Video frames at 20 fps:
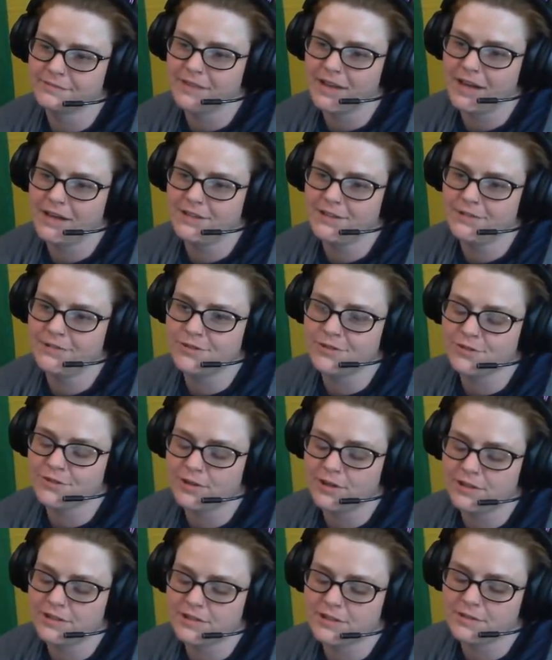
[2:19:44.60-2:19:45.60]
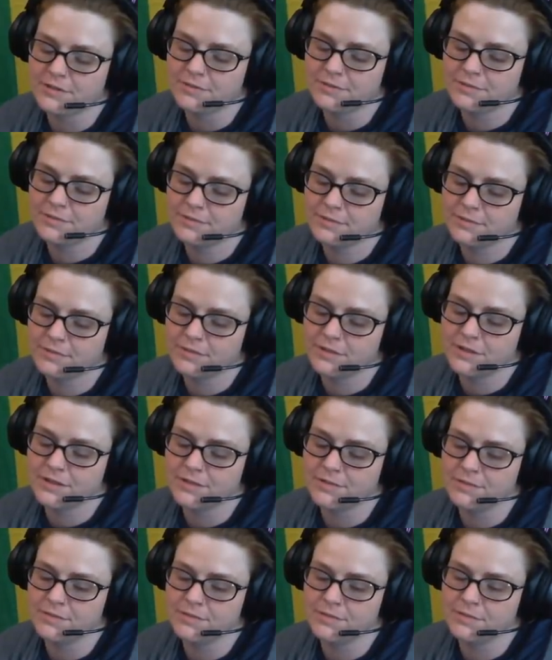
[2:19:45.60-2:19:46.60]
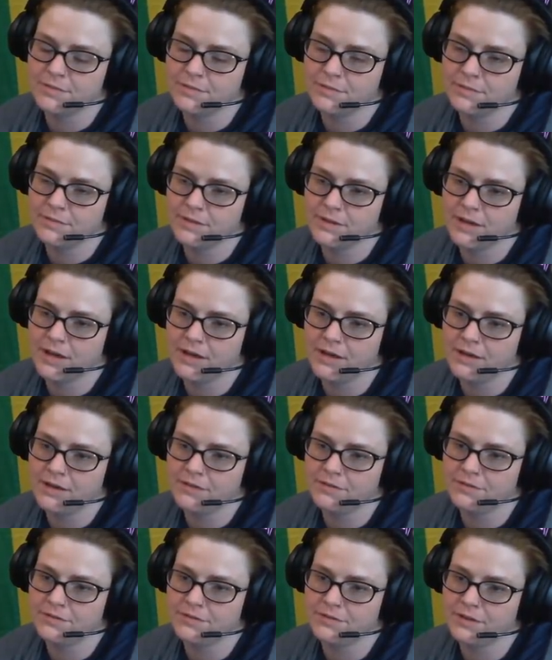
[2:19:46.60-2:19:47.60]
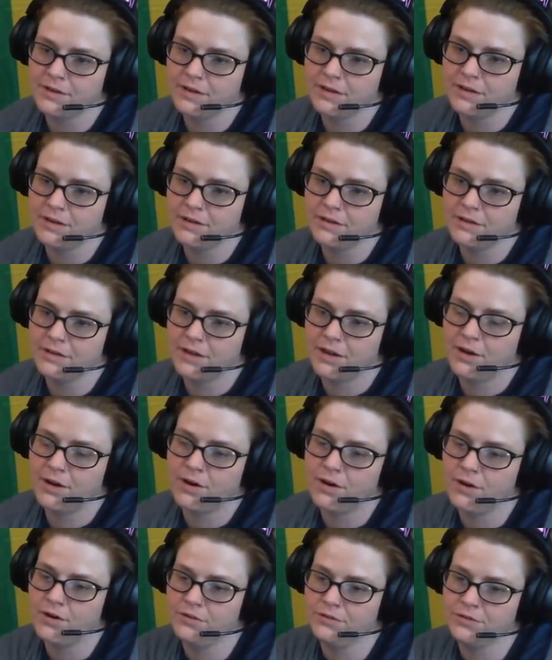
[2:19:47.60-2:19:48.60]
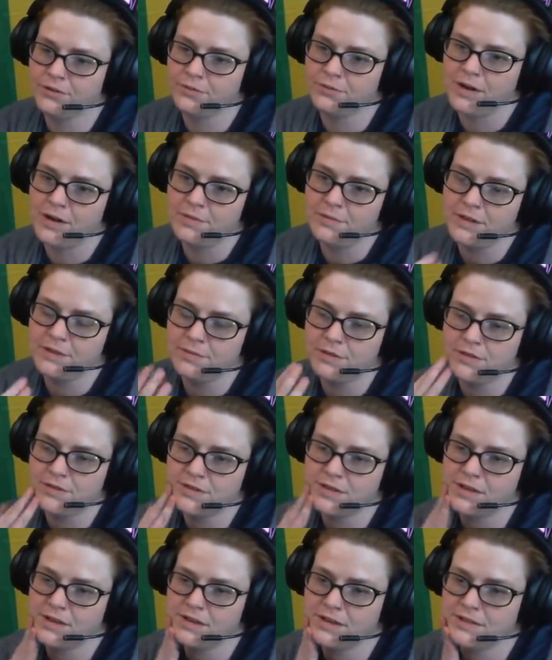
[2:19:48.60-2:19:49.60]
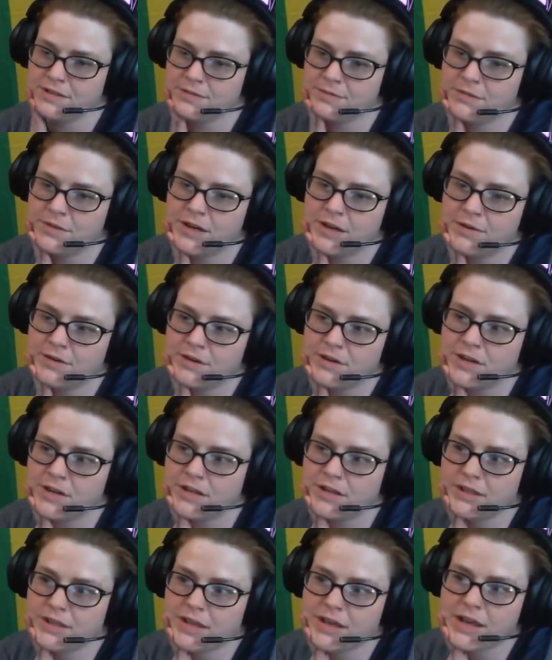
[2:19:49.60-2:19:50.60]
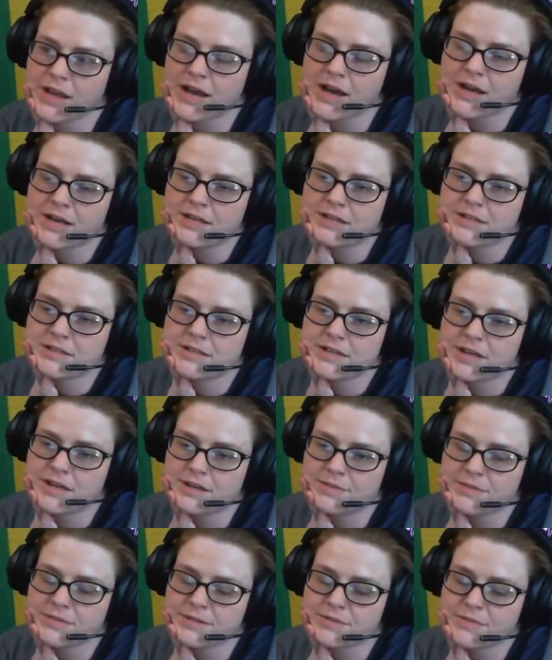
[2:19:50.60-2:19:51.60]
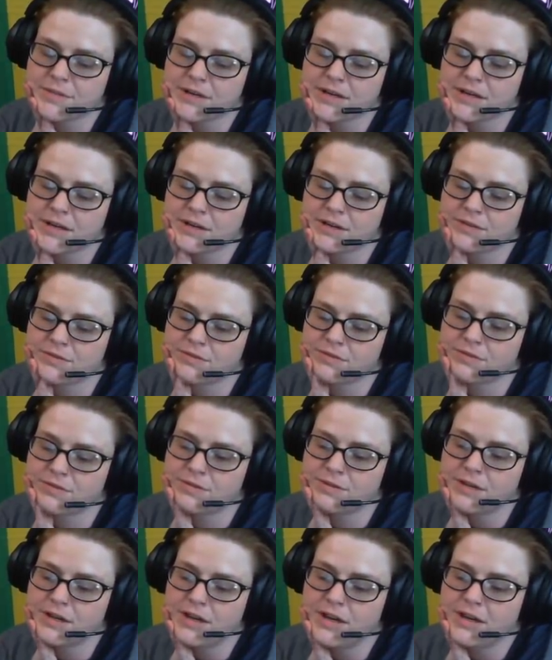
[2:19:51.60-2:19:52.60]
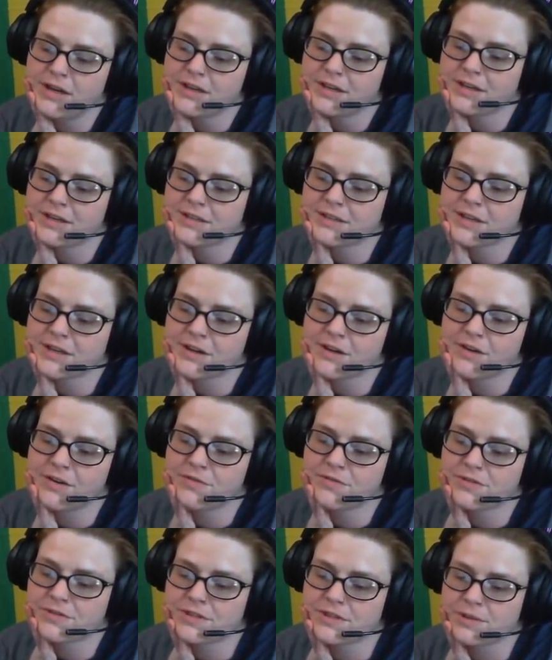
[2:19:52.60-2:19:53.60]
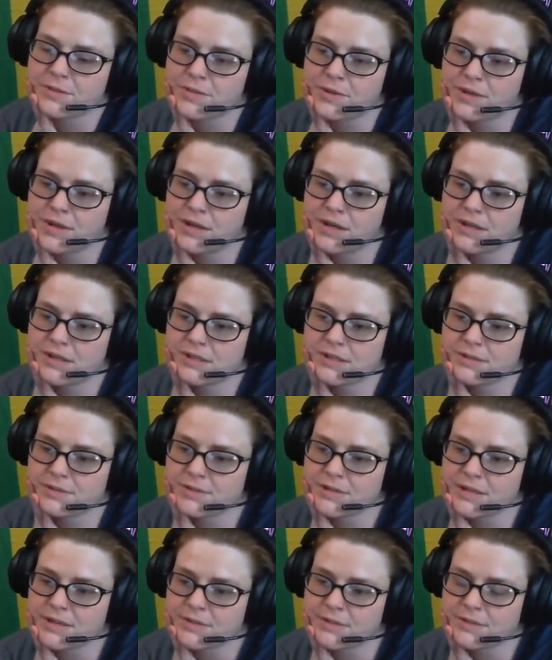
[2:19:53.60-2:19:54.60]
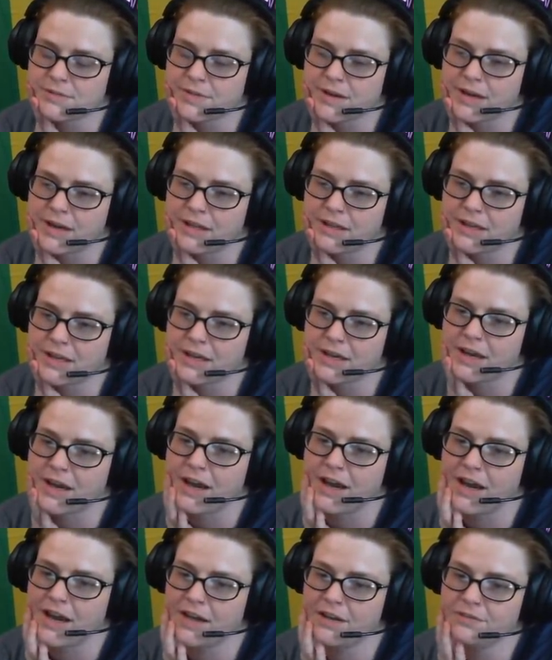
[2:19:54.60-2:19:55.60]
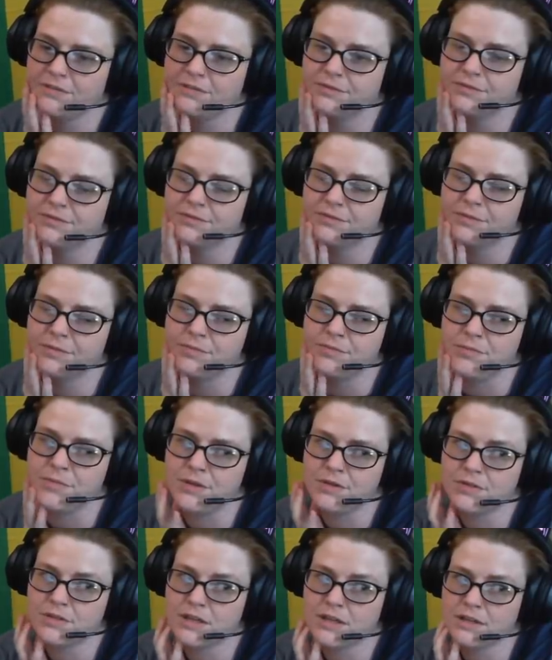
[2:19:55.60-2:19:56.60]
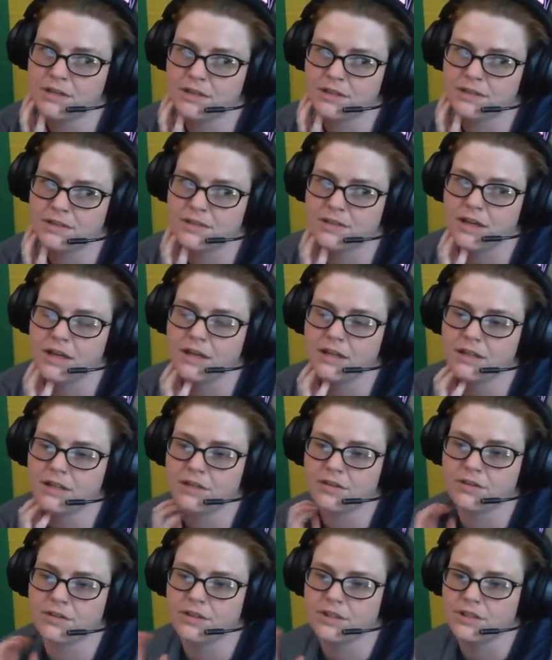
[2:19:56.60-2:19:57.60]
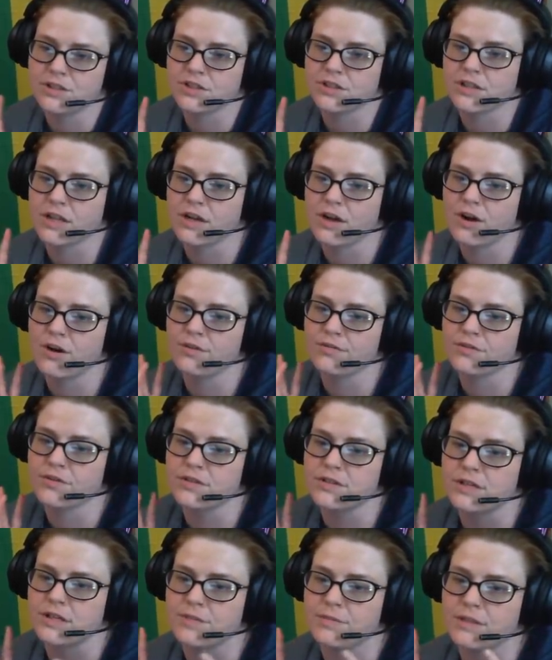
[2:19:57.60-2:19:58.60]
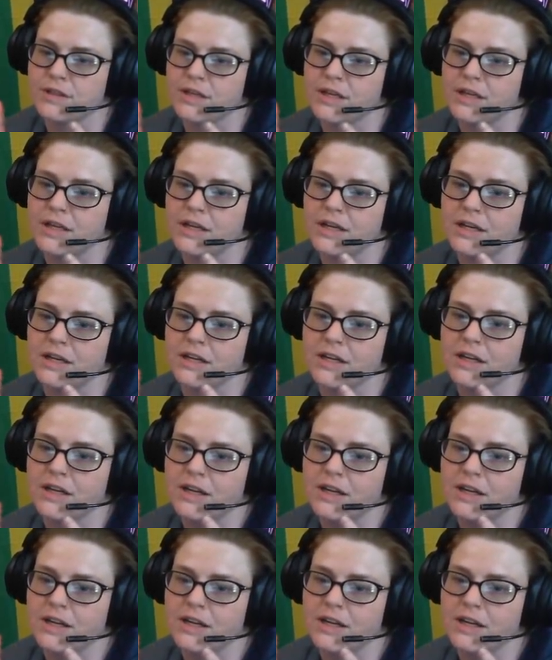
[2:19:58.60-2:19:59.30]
enjoy some kind of overwhelming music is what I would call it. Like, as somebody who gets like overstimulated, sometimes if I like have music that's like literally just like overstimulating